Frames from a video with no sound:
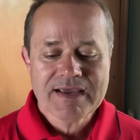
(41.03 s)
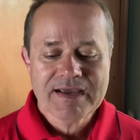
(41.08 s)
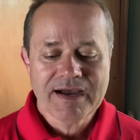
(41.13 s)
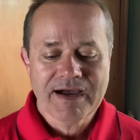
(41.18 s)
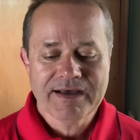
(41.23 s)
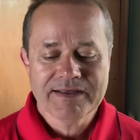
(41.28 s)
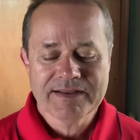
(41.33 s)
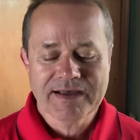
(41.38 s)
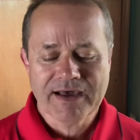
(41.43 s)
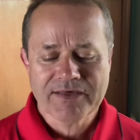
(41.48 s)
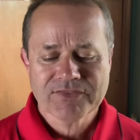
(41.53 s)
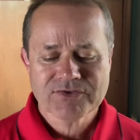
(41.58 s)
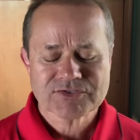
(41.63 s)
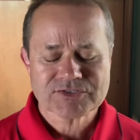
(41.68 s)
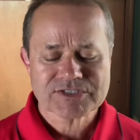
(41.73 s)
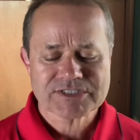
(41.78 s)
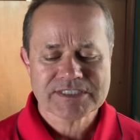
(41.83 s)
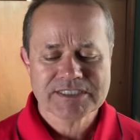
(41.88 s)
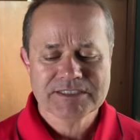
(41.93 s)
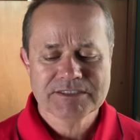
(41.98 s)
Uh,
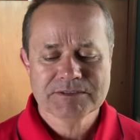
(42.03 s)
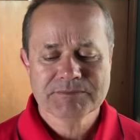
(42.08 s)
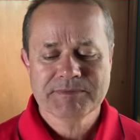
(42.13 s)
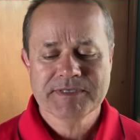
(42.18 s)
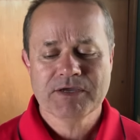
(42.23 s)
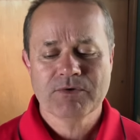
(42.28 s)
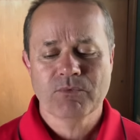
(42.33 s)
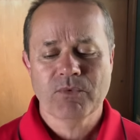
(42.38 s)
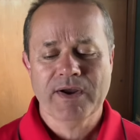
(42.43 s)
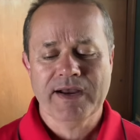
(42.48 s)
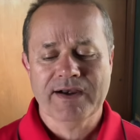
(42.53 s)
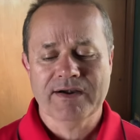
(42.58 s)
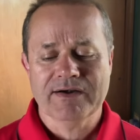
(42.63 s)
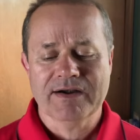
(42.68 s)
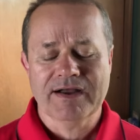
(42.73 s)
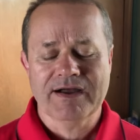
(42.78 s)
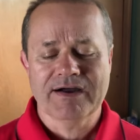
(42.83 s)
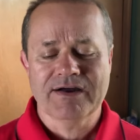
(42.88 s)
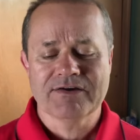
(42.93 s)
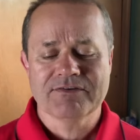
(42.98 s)
others seem to be aware
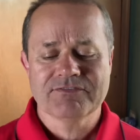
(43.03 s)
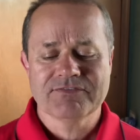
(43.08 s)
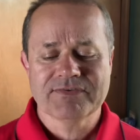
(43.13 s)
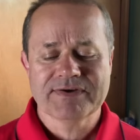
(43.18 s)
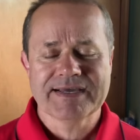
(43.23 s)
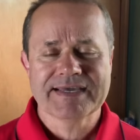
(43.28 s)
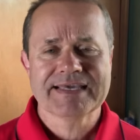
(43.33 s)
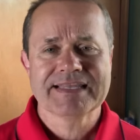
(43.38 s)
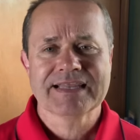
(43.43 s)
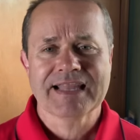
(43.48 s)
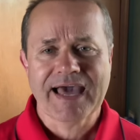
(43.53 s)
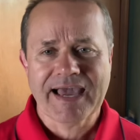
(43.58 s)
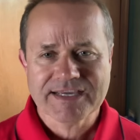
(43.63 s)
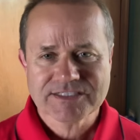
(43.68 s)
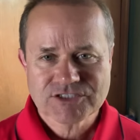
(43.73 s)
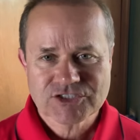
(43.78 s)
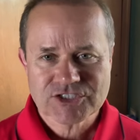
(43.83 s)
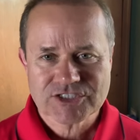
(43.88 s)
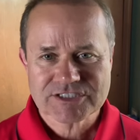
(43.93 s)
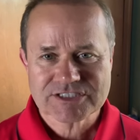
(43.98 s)
of
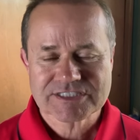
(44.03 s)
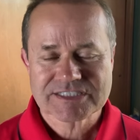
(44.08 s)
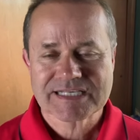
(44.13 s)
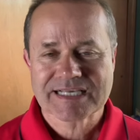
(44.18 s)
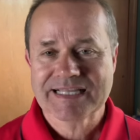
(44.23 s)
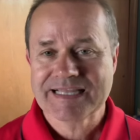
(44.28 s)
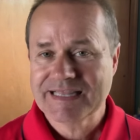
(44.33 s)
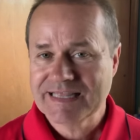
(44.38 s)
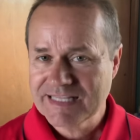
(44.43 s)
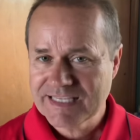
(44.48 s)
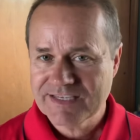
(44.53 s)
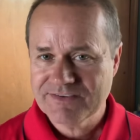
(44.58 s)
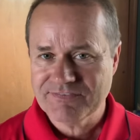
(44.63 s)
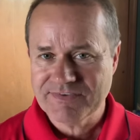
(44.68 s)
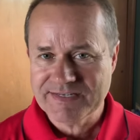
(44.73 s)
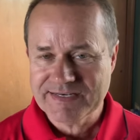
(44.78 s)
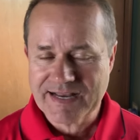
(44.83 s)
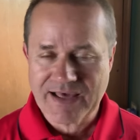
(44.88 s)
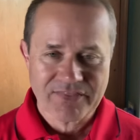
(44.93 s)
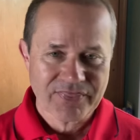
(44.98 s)
Elijah's
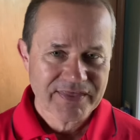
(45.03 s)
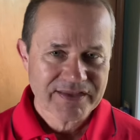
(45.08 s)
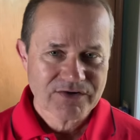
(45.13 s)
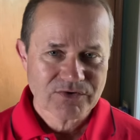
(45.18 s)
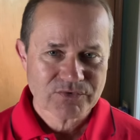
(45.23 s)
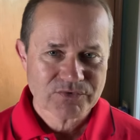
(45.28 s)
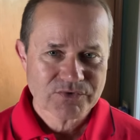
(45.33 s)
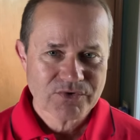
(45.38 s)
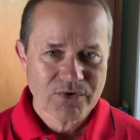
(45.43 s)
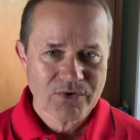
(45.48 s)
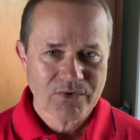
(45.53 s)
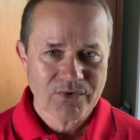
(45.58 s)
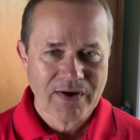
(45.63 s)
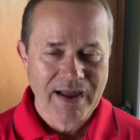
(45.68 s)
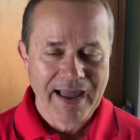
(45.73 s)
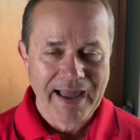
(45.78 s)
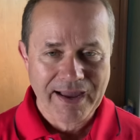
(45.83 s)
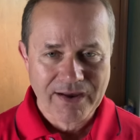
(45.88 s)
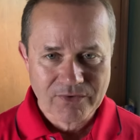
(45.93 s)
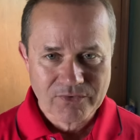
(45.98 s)
leaving. Now, they don't know
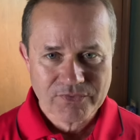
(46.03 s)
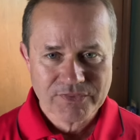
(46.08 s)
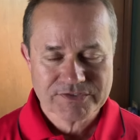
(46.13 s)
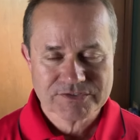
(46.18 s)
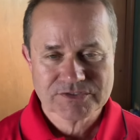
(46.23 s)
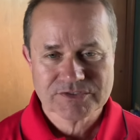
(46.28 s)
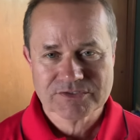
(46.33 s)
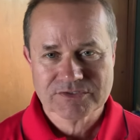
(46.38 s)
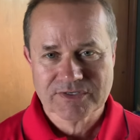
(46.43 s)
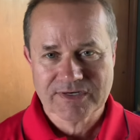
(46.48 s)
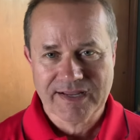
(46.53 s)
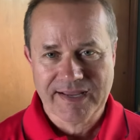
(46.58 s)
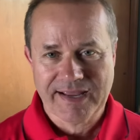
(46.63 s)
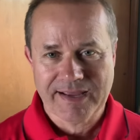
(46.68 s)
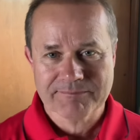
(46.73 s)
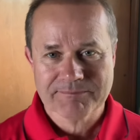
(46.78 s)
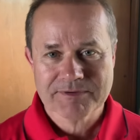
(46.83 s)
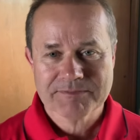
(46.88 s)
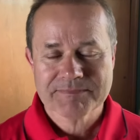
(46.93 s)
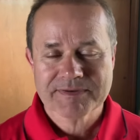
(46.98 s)
how this is going to
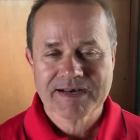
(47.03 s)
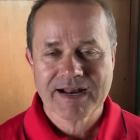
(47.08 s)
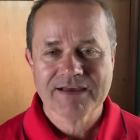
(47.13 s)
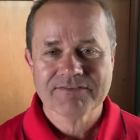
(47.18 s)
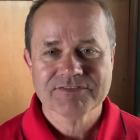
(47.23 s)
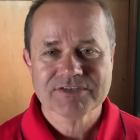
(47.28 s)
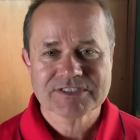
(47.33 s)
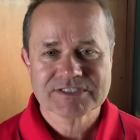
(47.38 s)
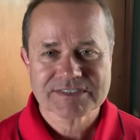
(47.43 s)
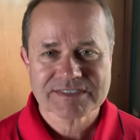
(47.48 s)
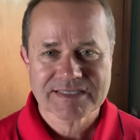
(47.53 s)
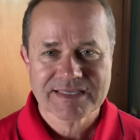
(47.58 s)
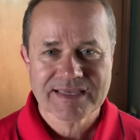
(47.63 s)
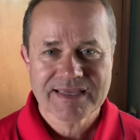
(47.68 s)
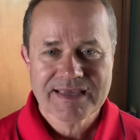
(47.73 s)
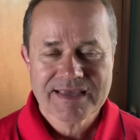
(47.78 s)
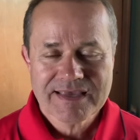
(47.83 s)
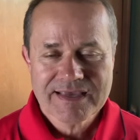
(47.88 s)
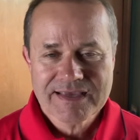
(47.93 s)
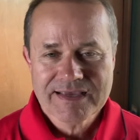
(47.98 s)
happen, but obviously
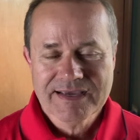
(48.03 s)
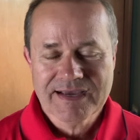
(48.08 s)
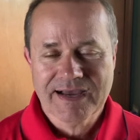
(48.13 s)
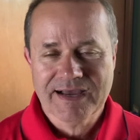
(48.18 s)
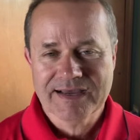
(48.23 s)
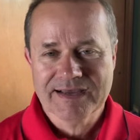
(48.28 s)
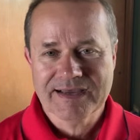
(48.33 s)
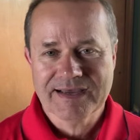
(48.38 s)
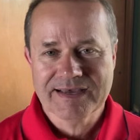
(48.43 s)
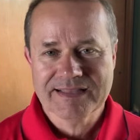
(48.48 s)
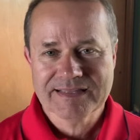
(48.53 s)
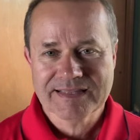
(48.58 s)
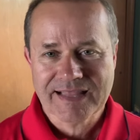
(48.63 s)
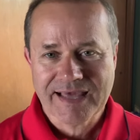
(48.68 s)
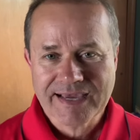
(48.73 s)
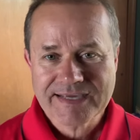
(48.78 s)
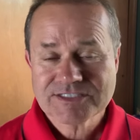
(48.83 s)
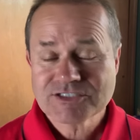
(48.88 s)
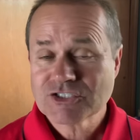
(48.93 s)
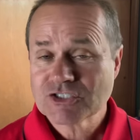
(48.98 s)
uh,
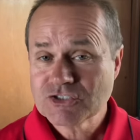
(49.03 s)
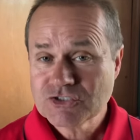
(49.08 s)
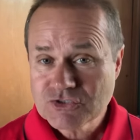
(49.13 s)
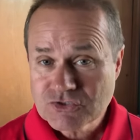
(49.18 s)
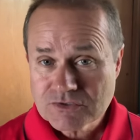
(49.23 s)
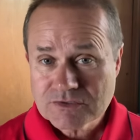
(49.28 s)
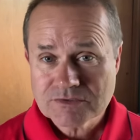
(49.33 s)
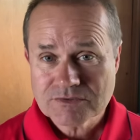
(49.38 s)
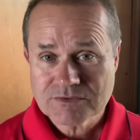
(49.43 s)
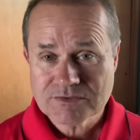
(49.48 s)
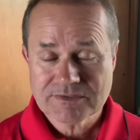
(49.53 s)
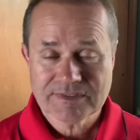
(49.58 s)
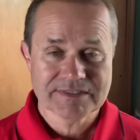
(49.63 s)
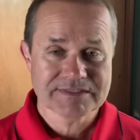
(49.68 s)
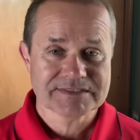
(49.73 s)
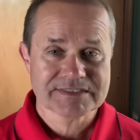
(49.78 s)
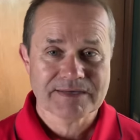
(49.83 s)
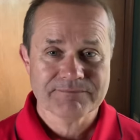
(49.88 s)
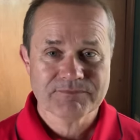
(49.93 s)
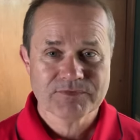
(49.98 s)
Elijah knew that
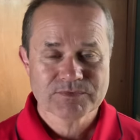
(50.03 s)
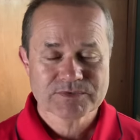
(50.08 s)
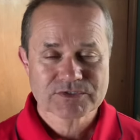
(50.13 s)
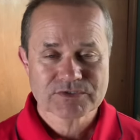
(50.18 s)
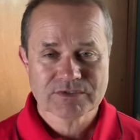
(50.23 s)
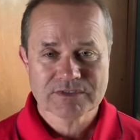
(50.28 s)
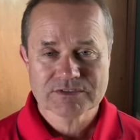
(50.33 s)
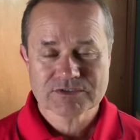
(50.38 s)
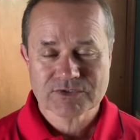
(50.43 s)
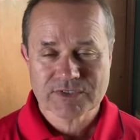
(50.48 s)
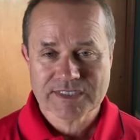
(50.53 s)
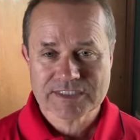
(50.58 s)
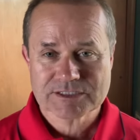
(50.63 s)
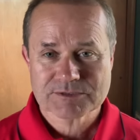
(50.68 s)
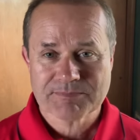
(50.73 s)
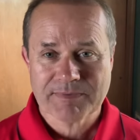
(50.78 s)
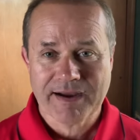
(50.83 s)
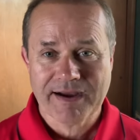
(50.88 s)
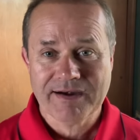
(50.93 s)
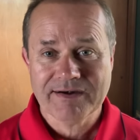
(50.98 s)
something was going to
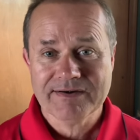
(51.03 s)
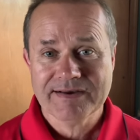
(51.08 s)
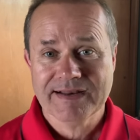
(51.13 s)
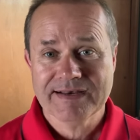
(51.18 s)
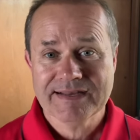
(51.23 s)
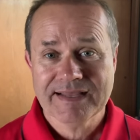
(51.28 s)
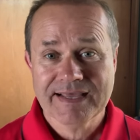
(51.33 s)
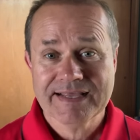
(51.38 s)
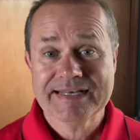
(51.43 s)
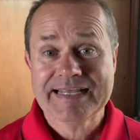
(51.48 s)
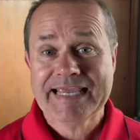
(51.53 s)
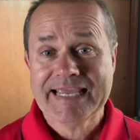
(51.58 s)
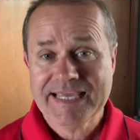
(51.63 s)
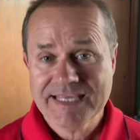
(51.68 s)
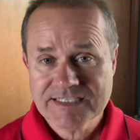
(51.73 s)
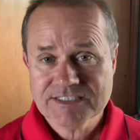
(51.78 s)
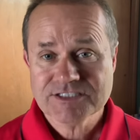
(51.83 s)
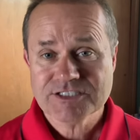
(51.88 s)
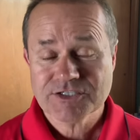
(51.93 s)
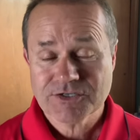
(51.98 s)
transpire and had
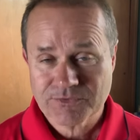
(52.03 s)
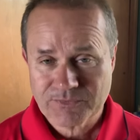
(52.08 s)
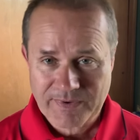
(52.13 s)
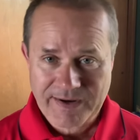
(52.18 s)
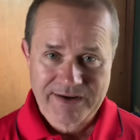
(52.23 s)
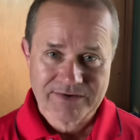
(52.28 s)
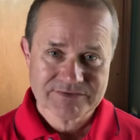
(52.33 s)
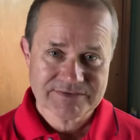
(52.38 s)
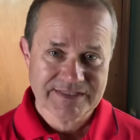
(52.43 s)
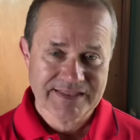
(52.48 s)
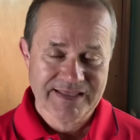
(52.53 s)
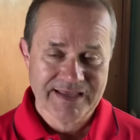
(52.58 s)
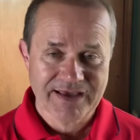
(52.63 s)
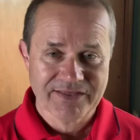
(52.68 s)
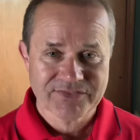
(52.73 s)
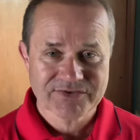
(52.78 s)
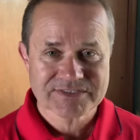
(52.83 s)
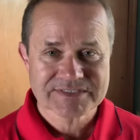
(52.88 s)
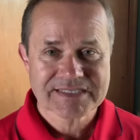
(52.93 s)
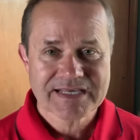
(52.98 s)
hinted around to the
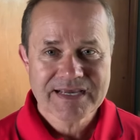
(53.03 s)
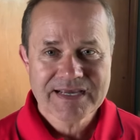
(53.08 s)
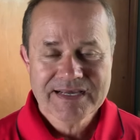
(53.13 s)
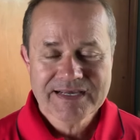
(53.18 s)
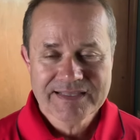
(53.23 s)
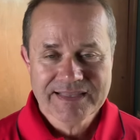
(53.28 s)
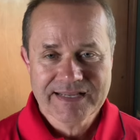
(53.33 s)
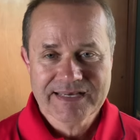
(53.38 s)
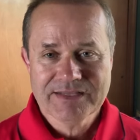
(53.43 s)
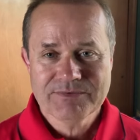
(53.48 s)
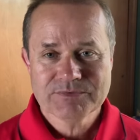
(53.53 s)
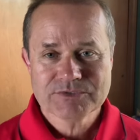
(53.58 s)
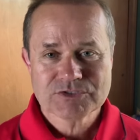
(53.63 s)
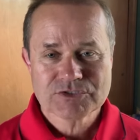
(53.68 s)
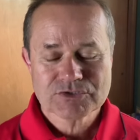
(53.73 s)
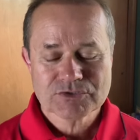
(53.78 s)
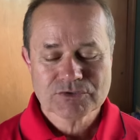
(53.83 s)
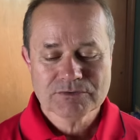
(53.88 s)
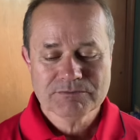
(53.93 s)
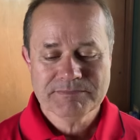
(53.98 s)
others that he would
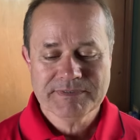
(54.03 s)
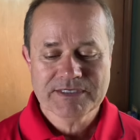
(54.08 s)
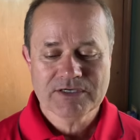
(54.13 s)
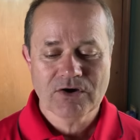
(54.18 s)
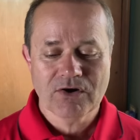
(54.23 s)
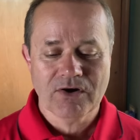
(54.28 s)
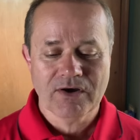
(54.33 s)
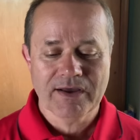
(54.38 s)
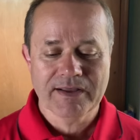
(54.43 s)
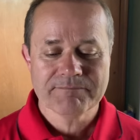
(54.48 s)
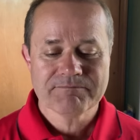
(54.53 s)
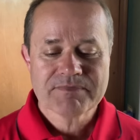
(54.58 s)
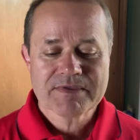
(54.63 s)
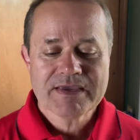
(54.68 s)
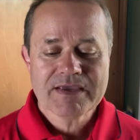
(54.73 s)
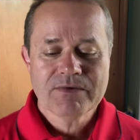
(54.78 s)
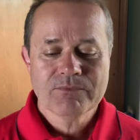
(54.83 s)
soon be gone.